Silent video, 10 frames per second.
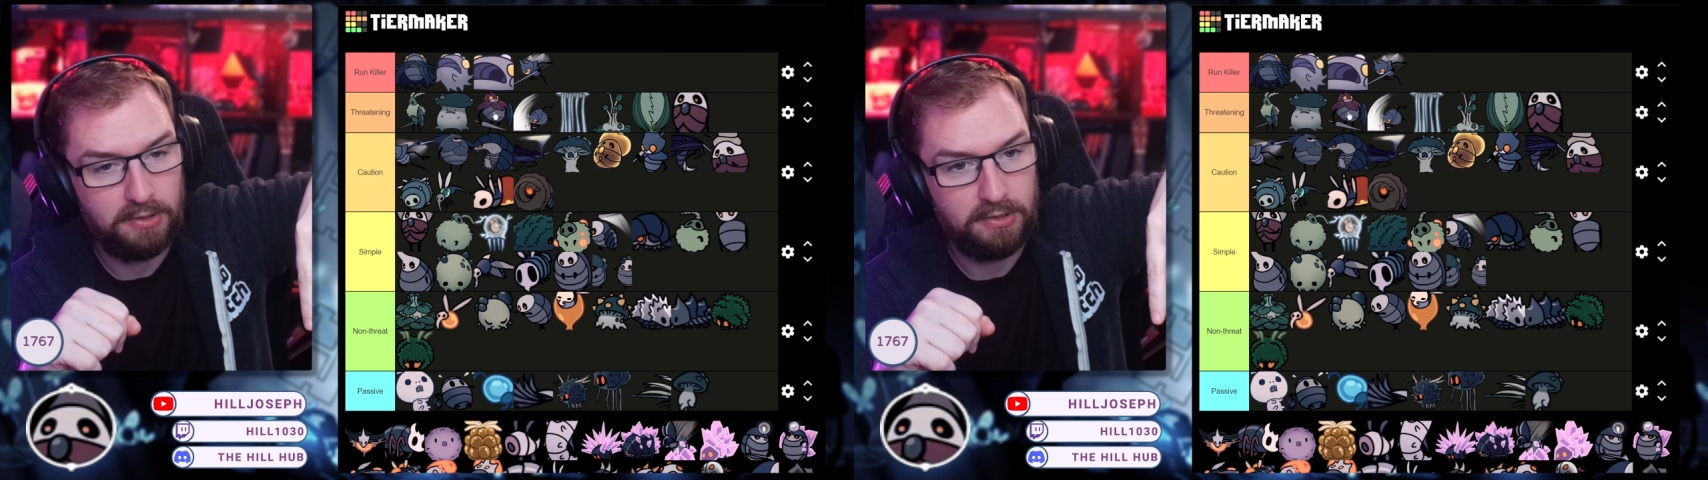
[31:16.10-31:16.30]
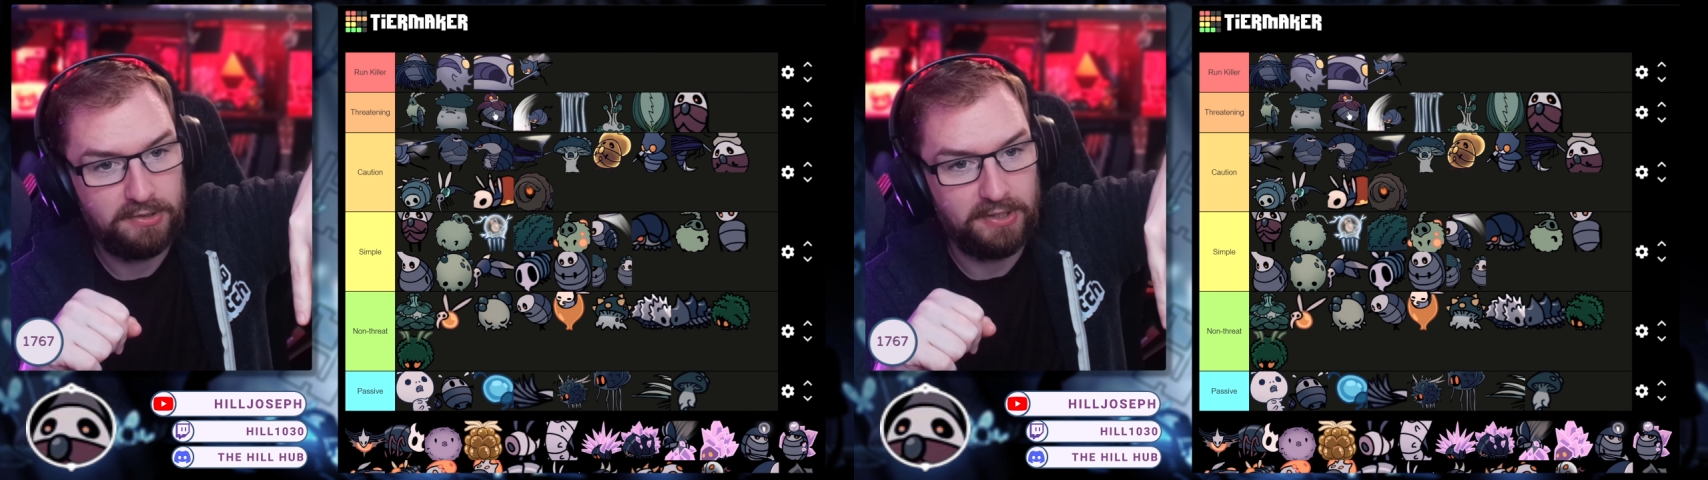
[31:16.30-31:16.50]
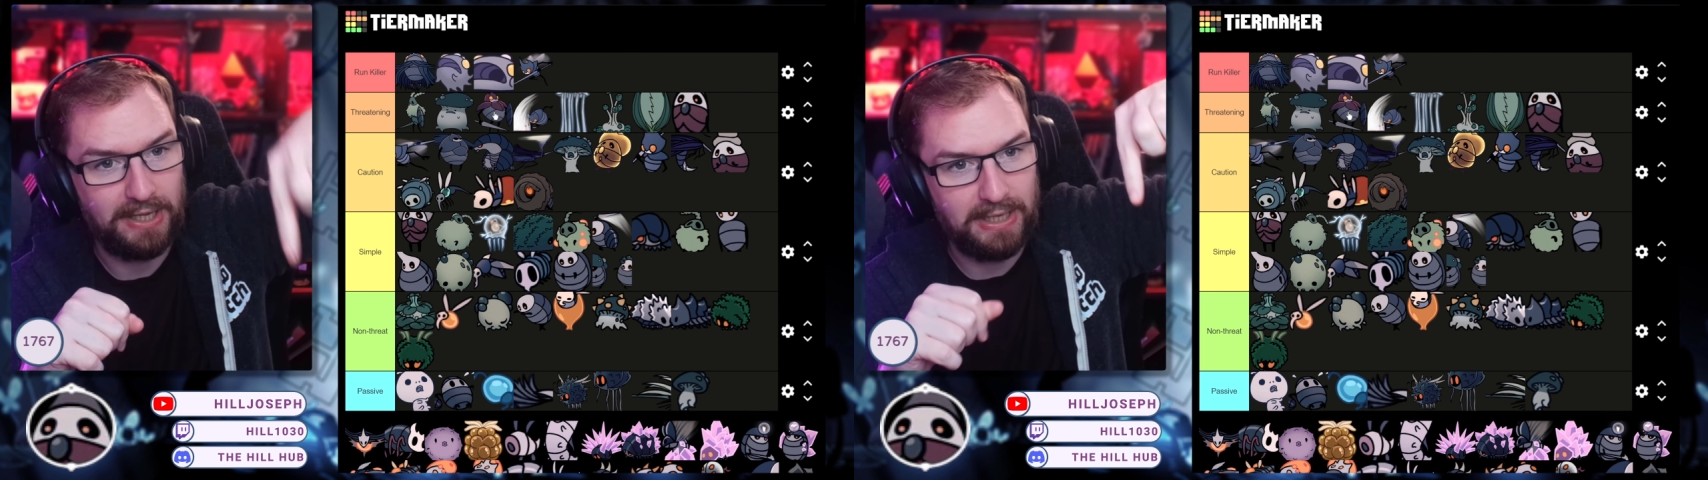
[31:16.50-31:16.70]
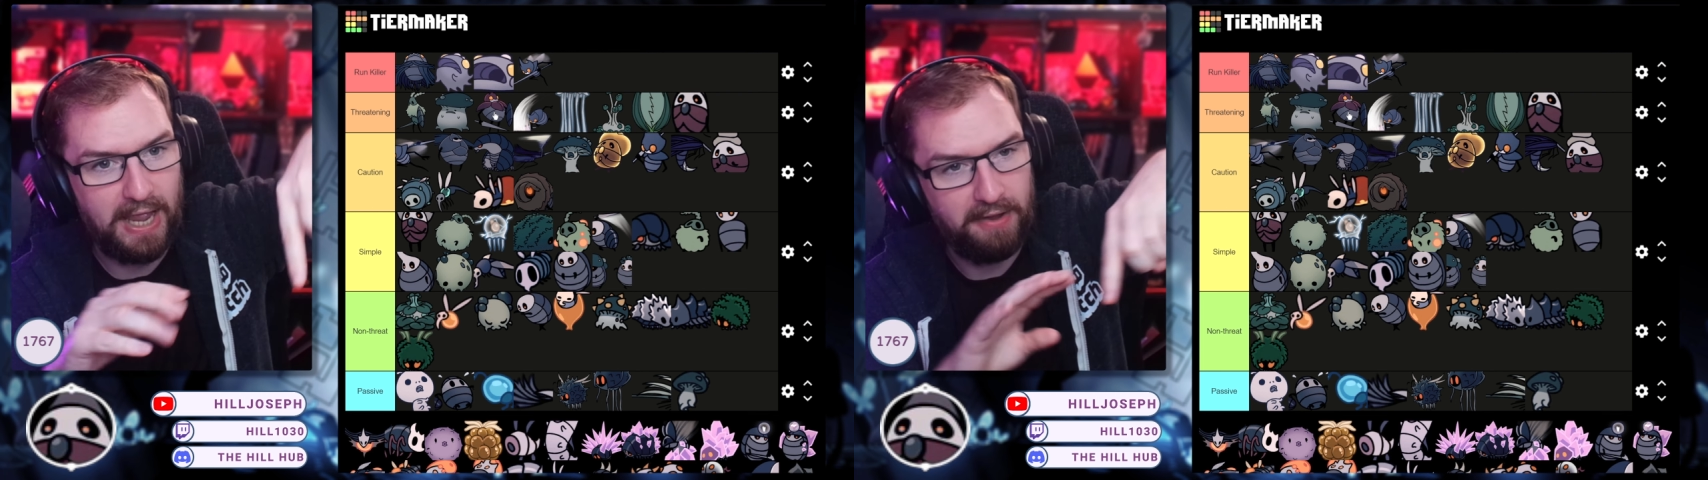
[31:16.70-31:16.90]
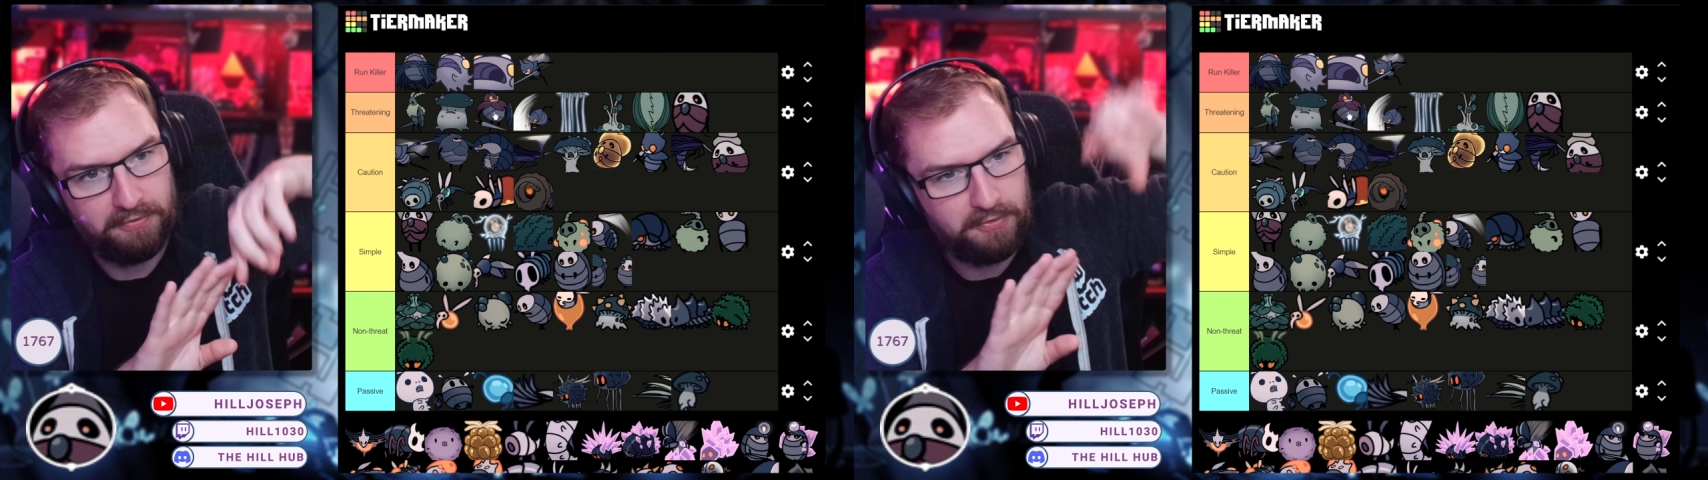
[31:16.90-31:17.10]
to the
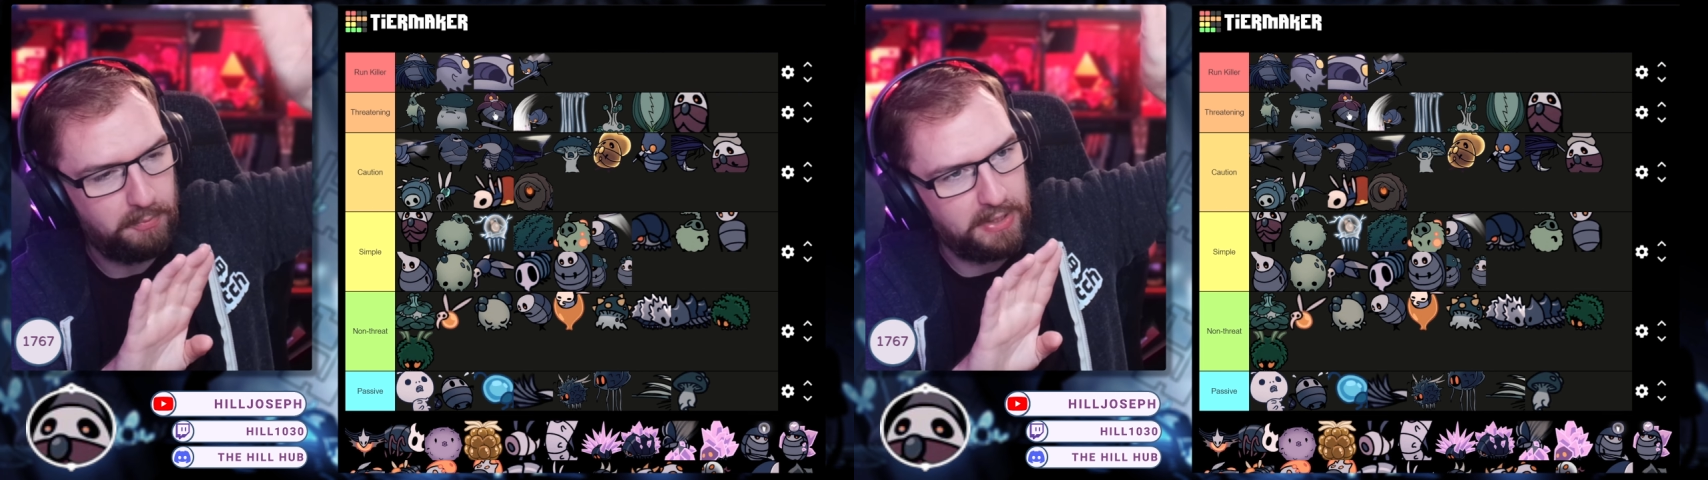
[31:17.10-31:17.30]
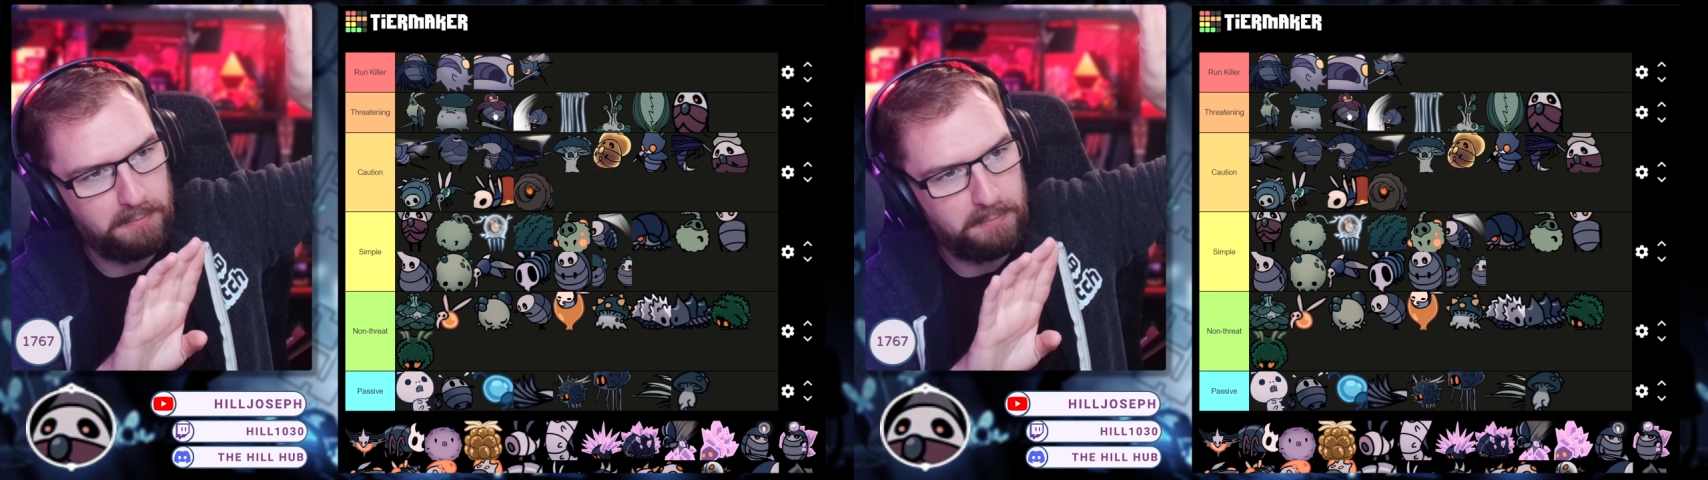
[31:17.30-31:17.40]
left where the